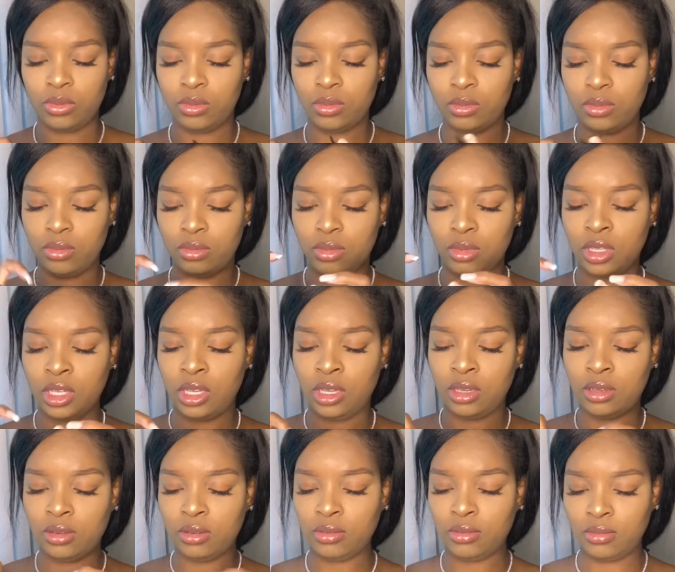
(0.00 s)
thing,
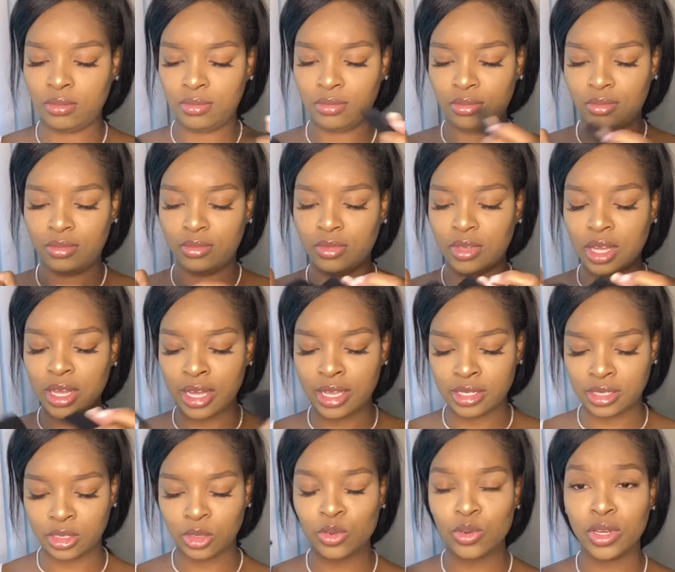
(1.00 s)
I guess,
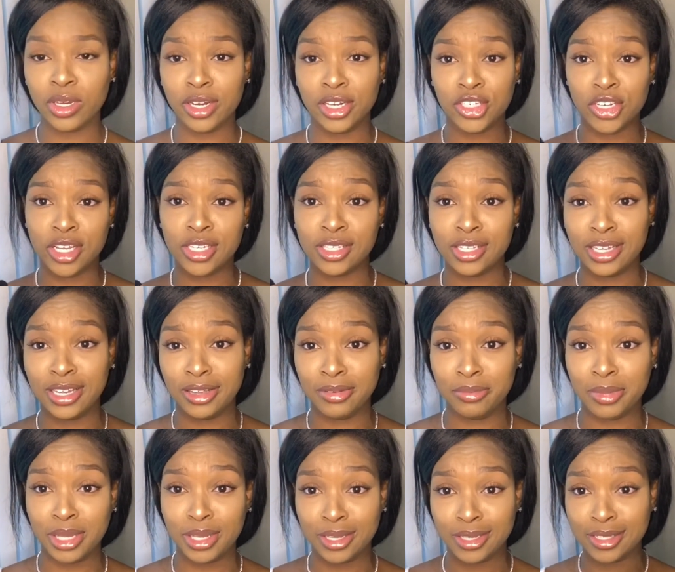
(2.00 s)
so you can adjust it and
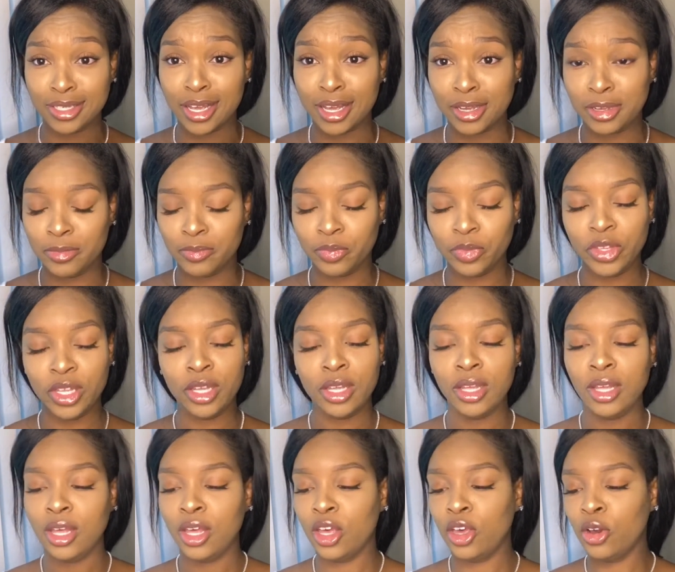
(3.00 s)
make it tight.
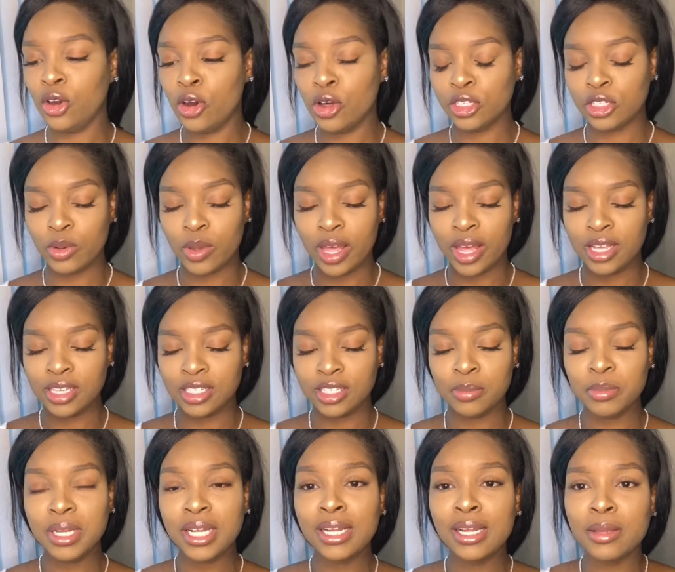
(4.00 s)
It also has some
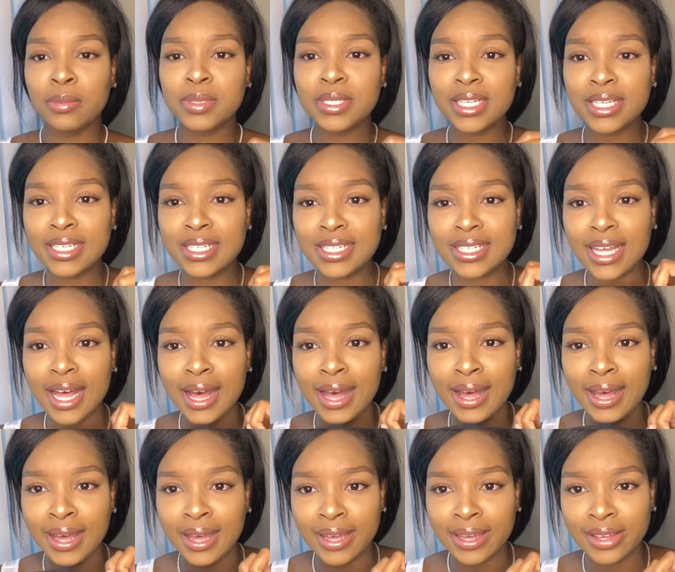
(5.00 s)
clips
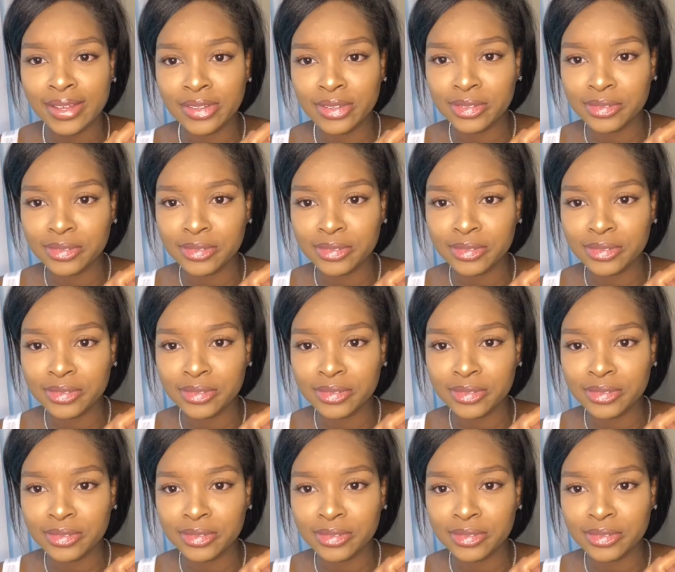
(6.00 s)
inside,